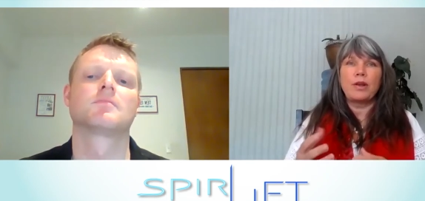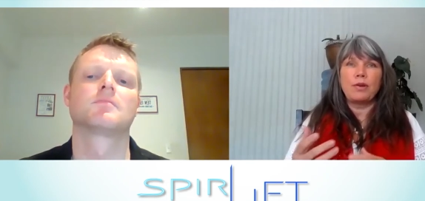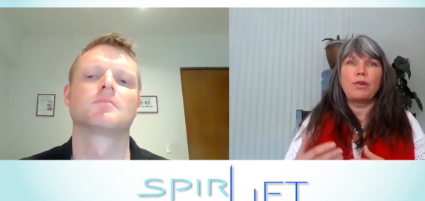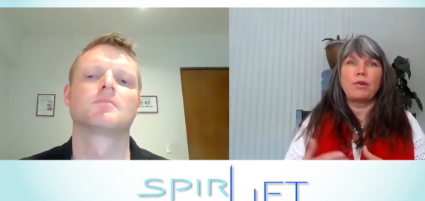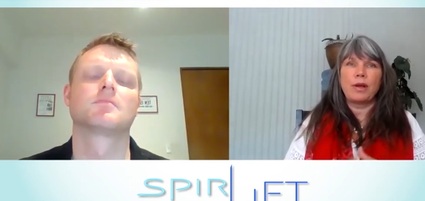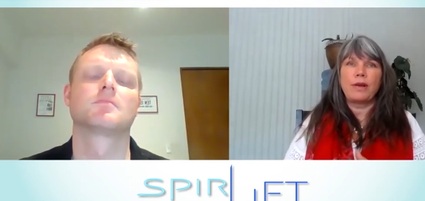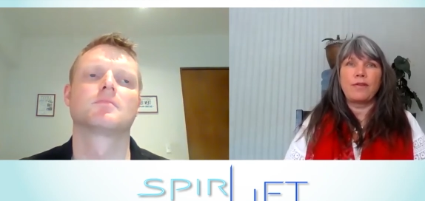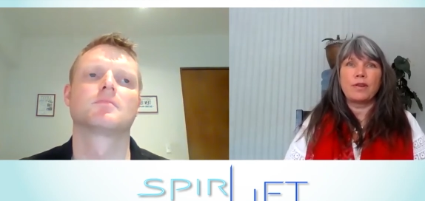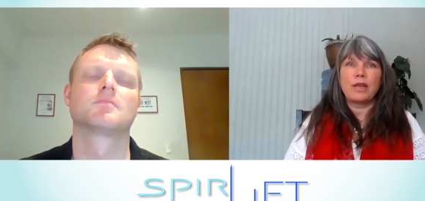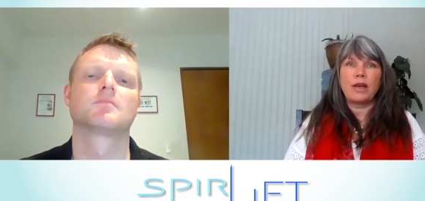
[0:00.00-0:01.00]
Speaker 1: doing for
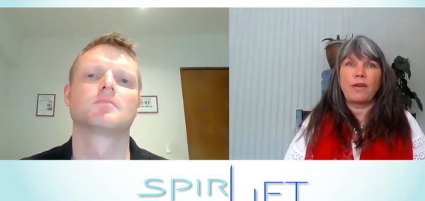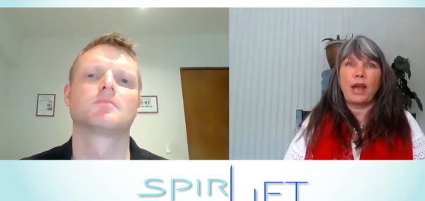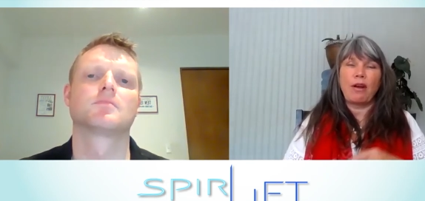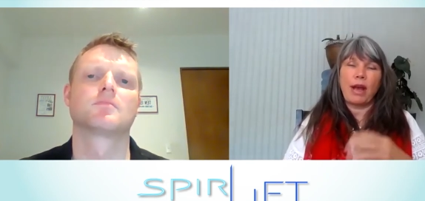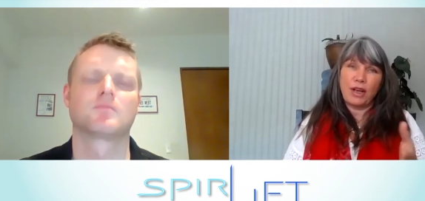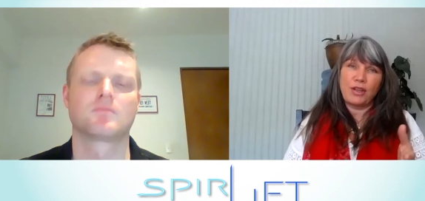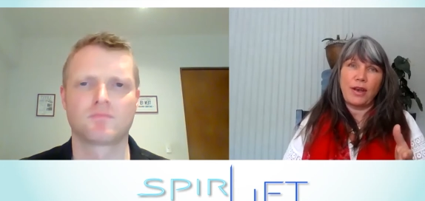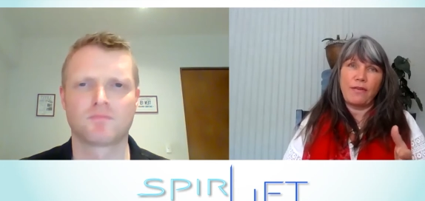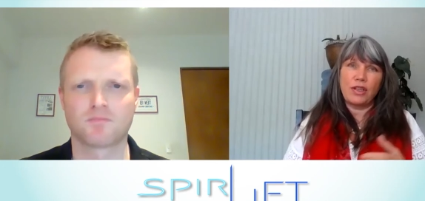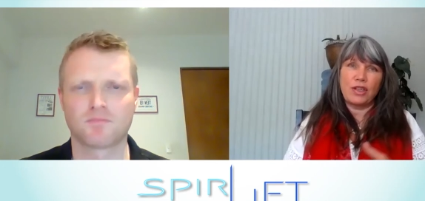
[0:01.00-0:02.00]
self-care i actually have
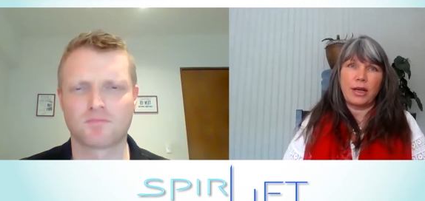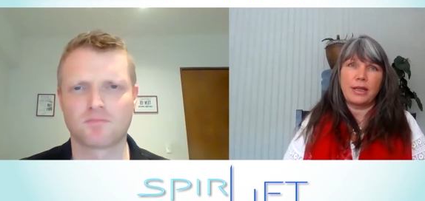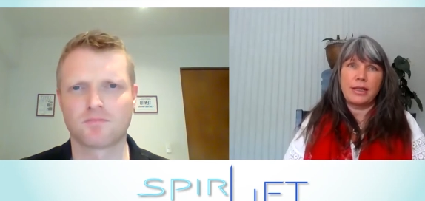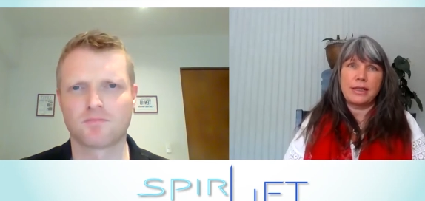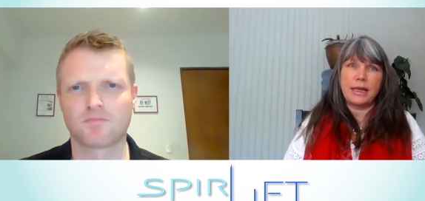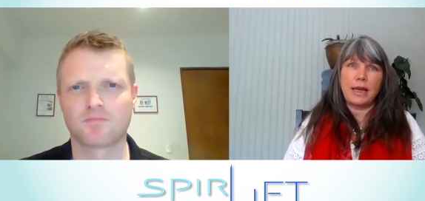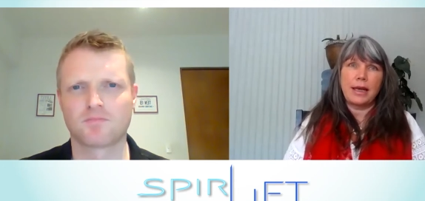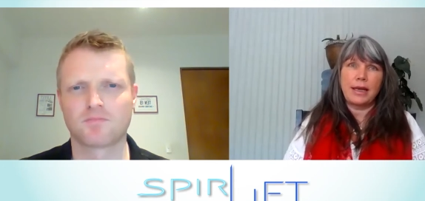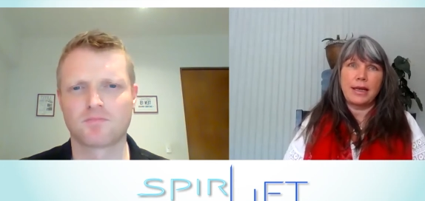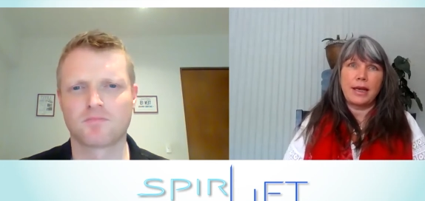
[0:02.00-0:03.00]
a checklist that i
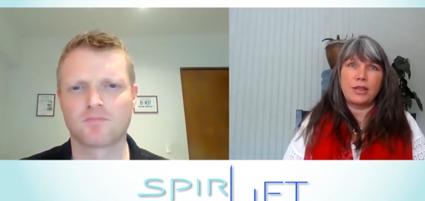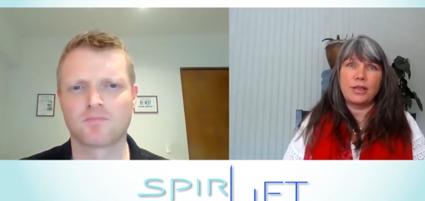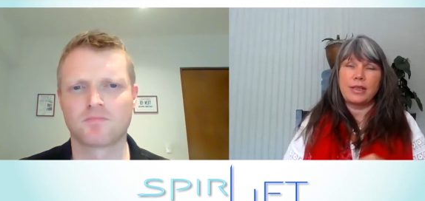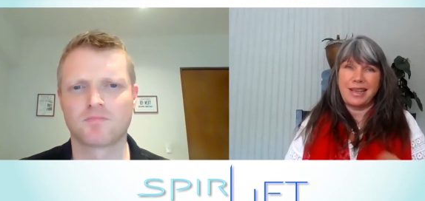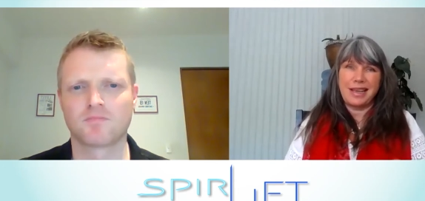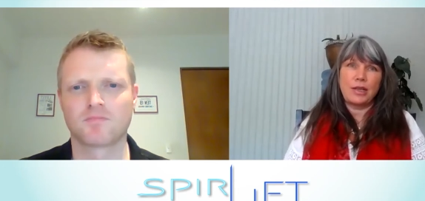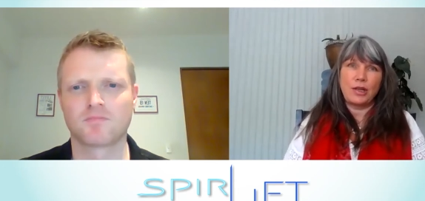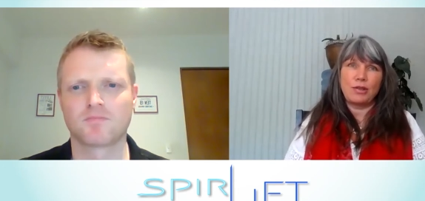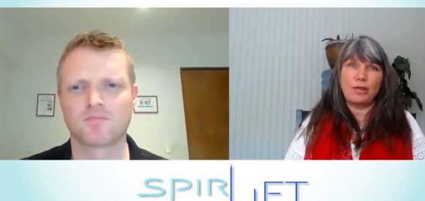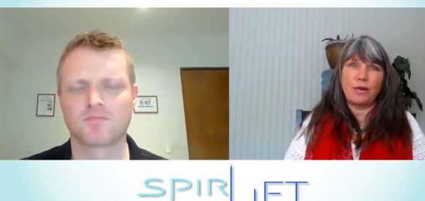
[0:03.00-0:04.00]
can actually send to you
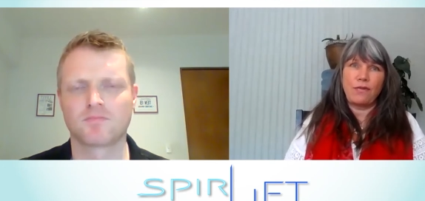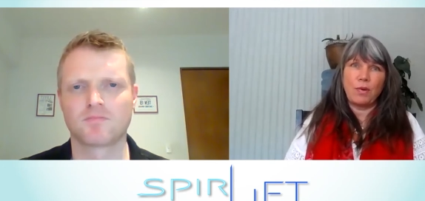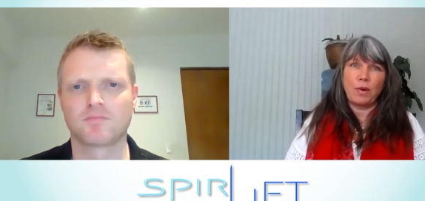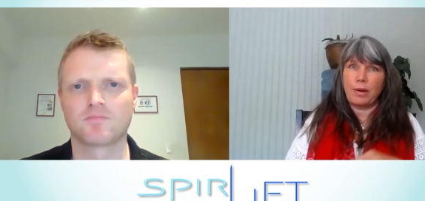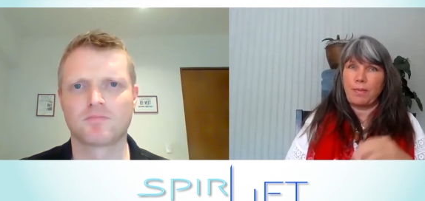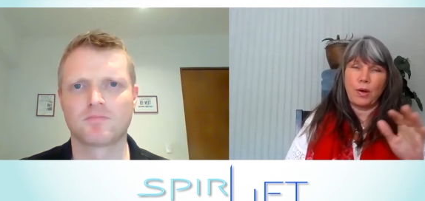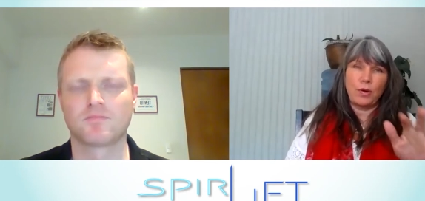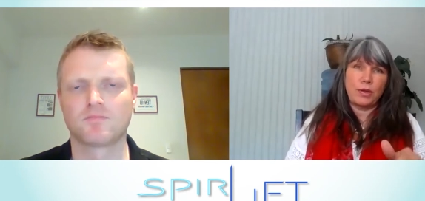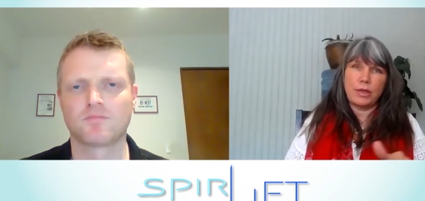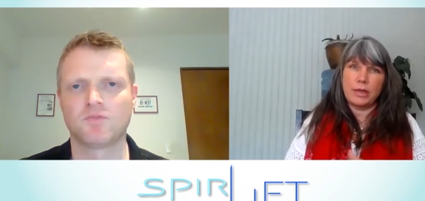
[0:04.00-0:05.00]
so if you want to
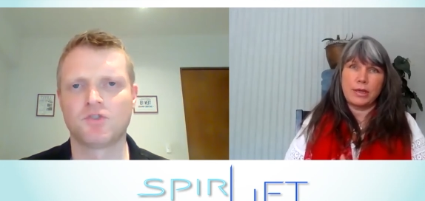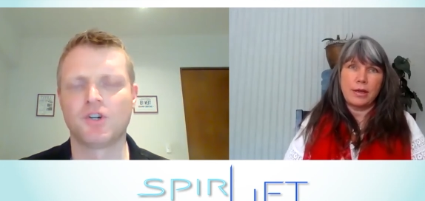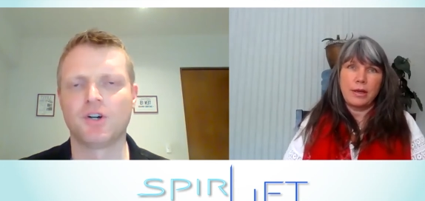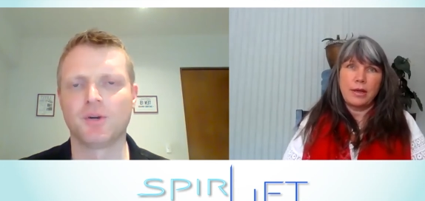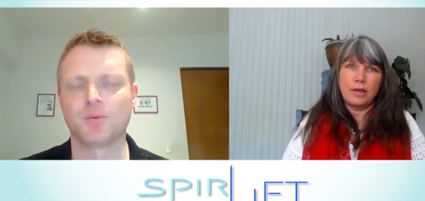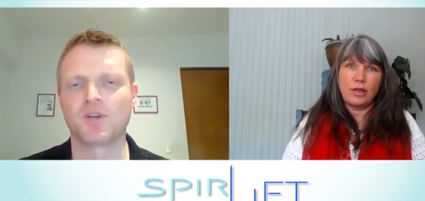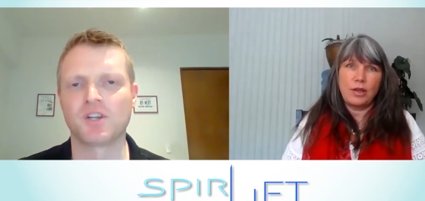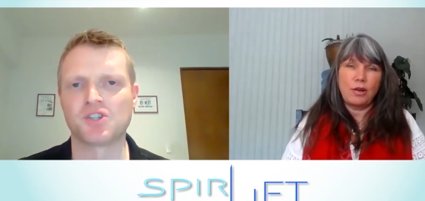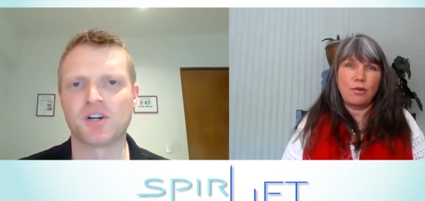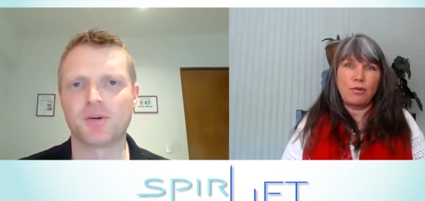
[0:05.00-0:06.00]
post it sure
Speaker 2: and we
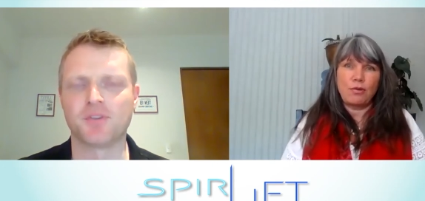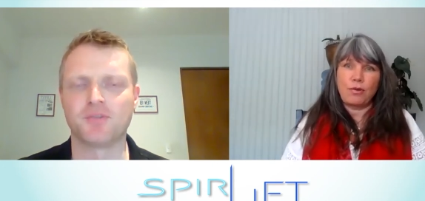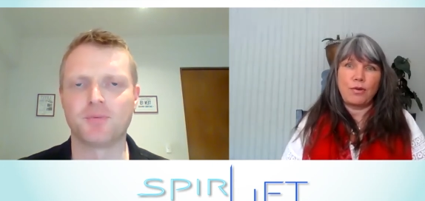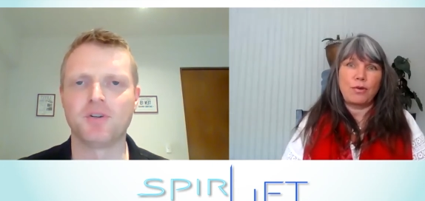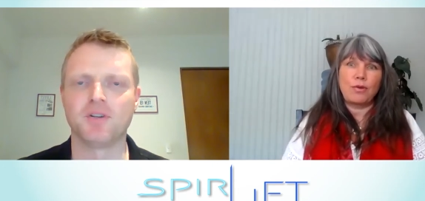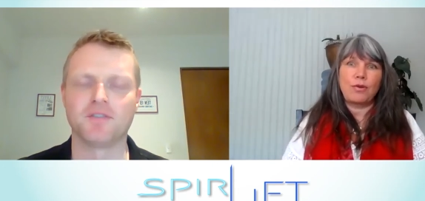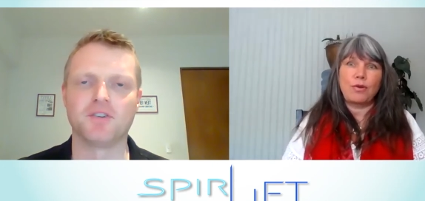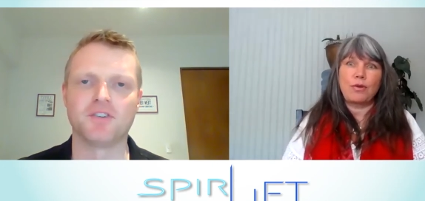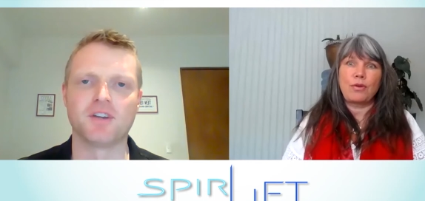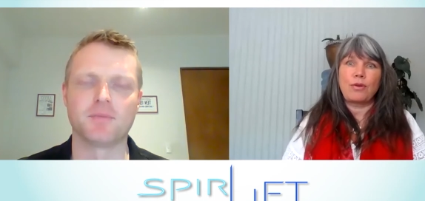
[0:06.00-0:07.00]
can share with the spirit
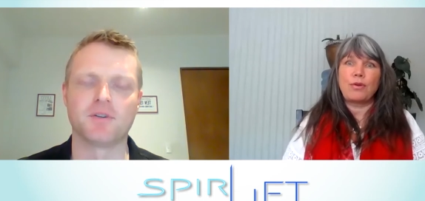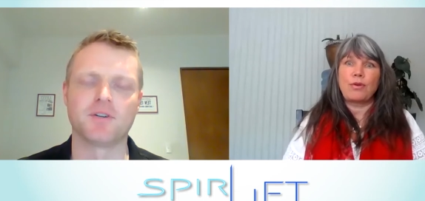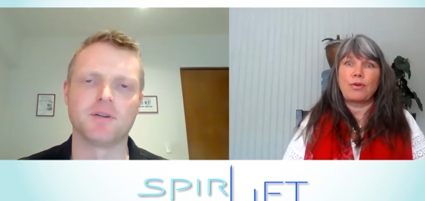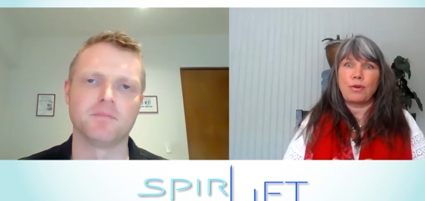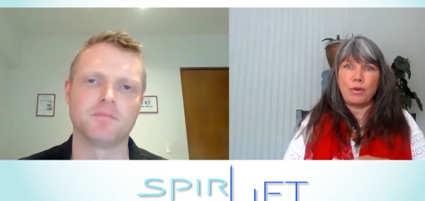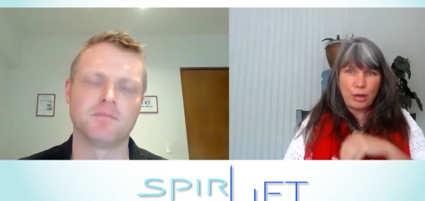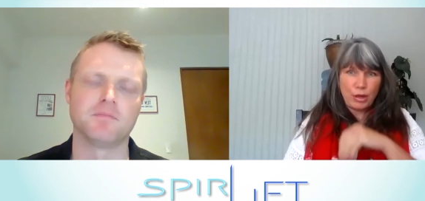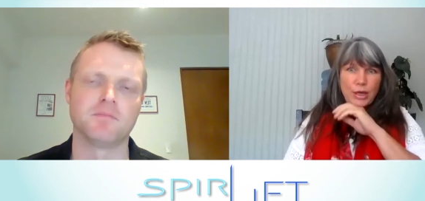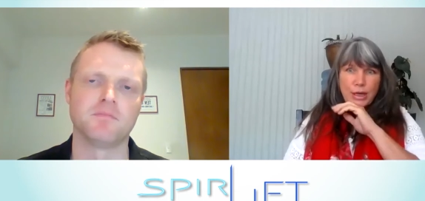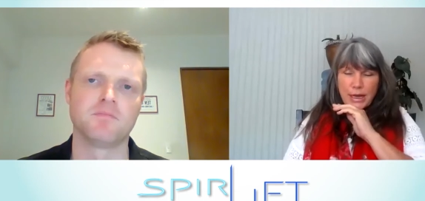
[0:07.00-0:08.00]
lifters that'd be great
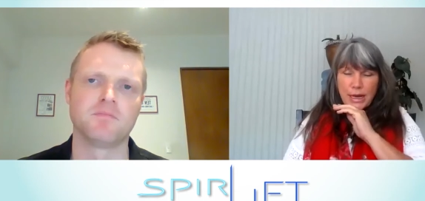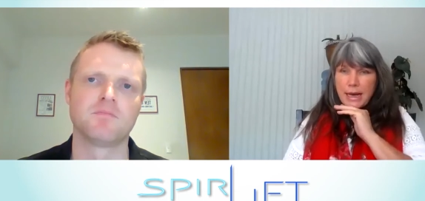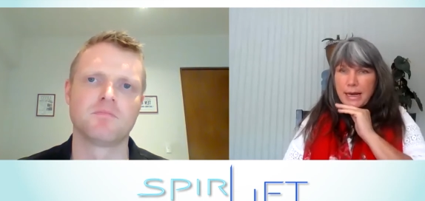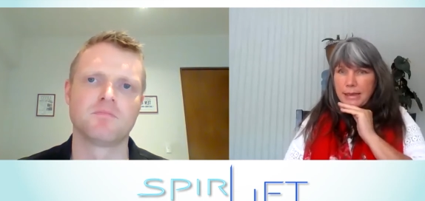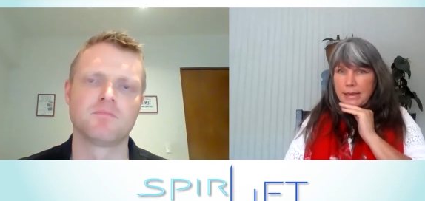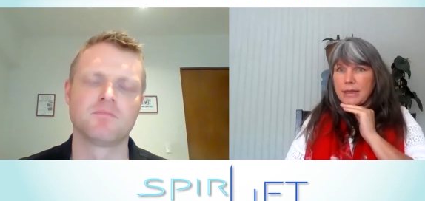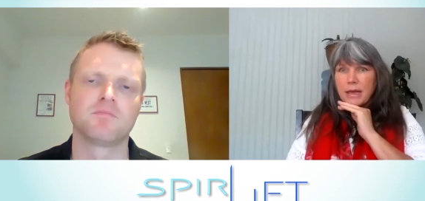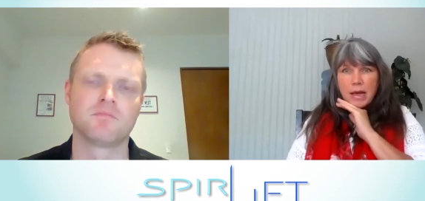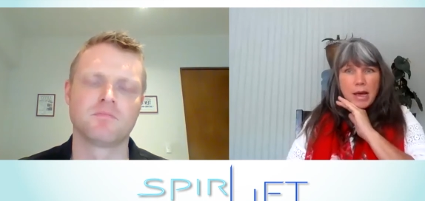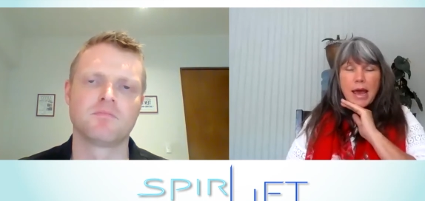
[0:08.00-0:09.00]
Speaker 1: mm-hmm. yes
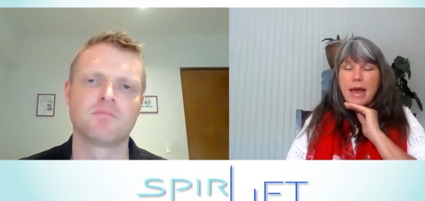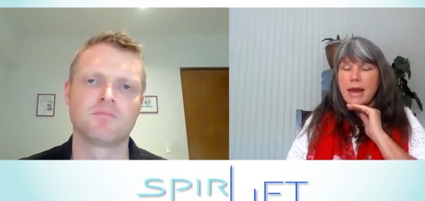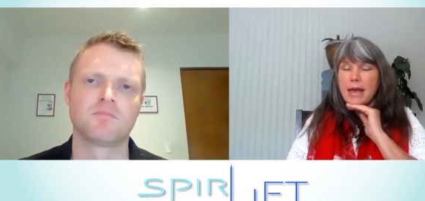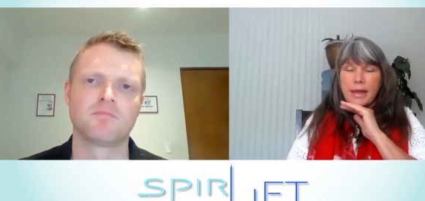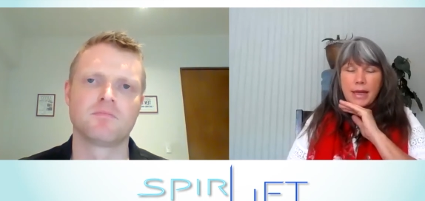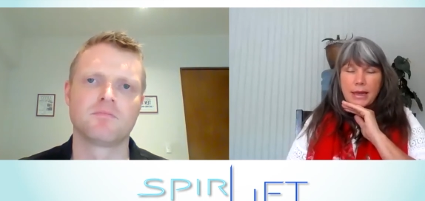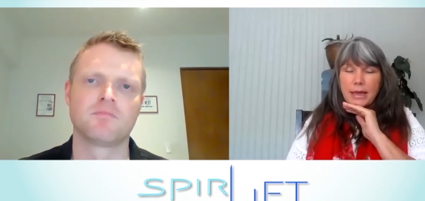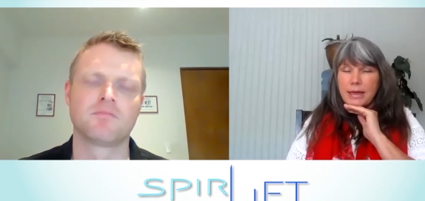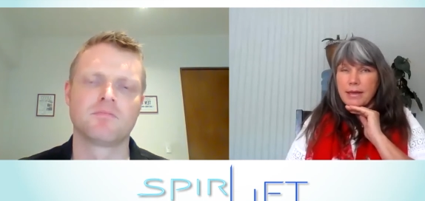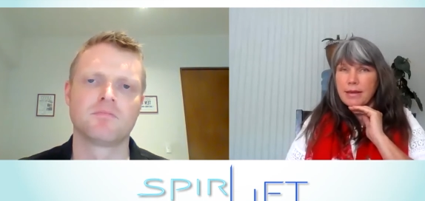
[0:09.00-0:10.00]
and i think
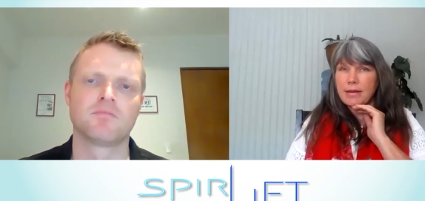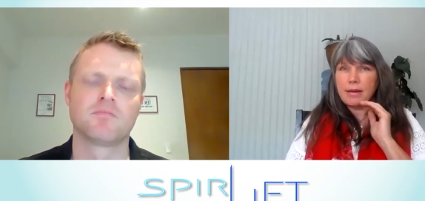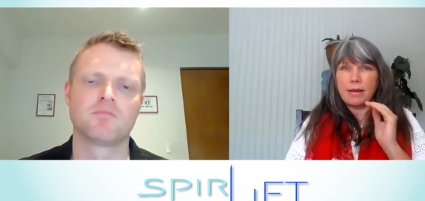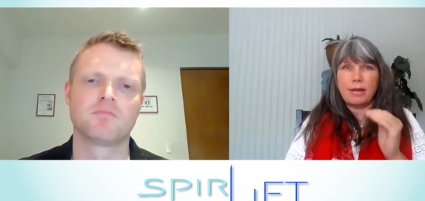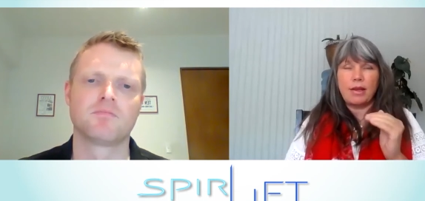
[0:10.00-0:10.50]
that you